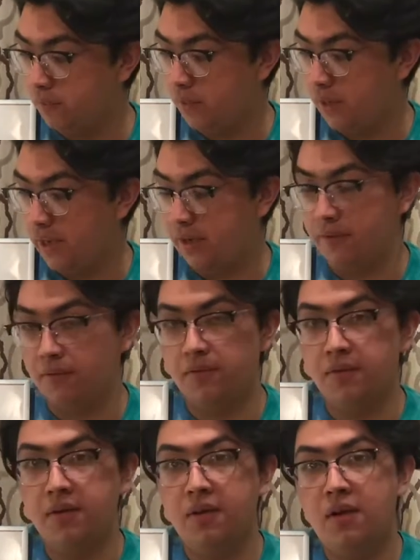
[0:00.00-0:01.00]
we'll have
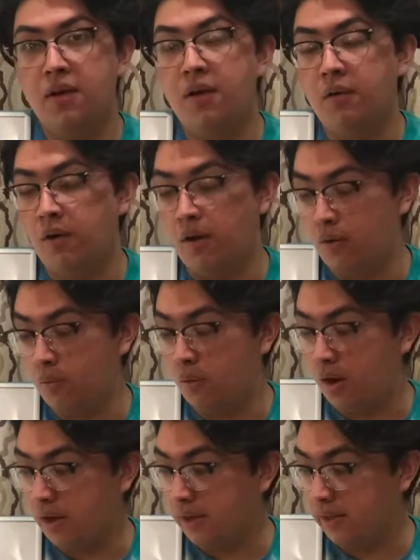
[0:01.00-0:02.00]

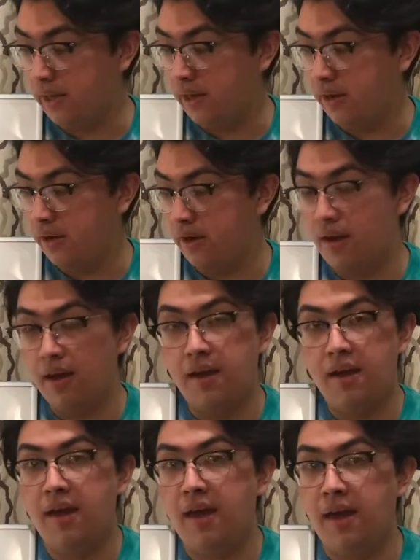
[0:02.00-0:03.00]
rock layer
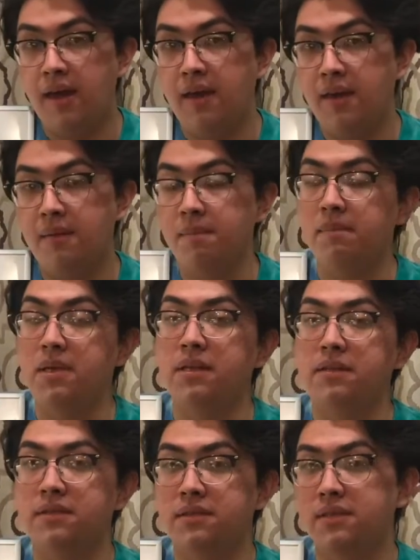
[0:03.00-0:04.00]
A, B,
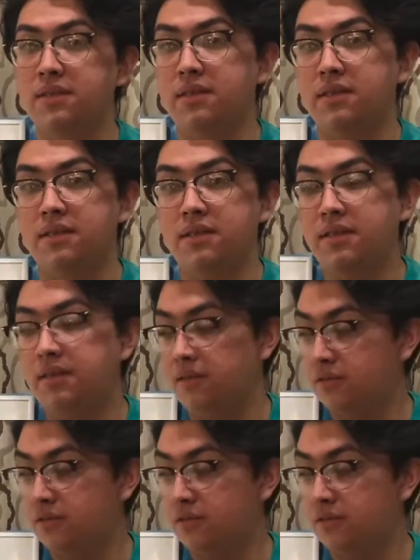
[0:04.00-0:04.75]
and C, and D.